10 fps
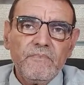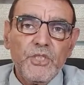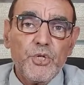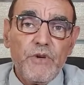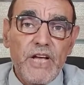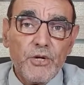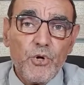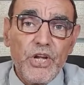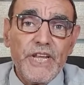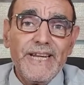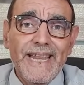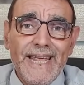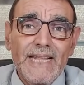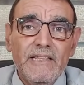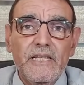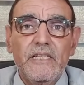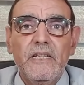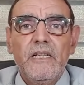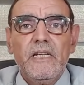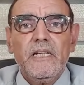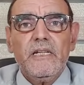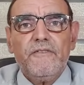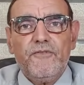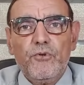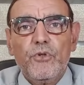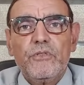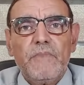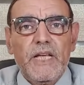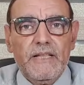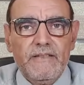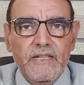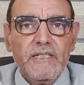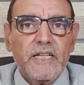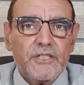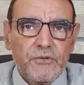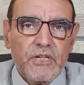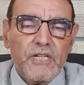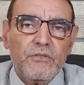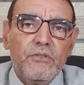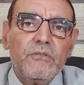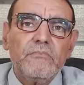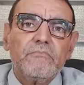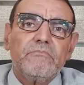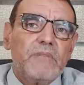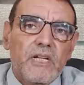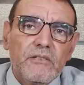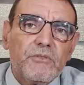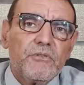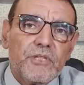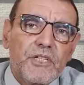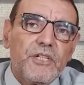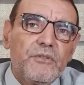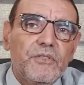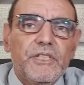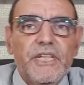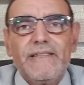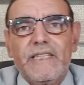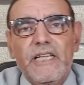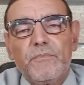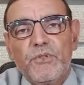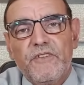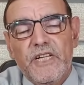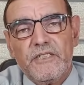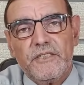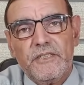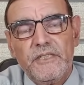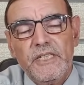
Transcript: to a clean, healthy food, and then that you can go to see your healthcare provider.